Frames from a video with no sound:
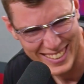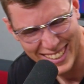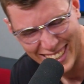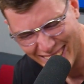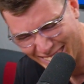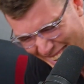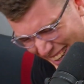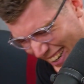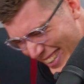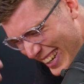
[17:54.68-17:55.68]
sex
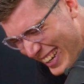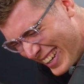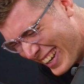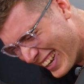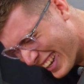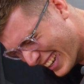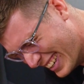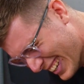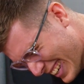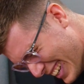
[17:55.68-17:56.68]
offenders on a
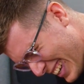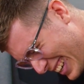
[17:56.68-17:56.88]
French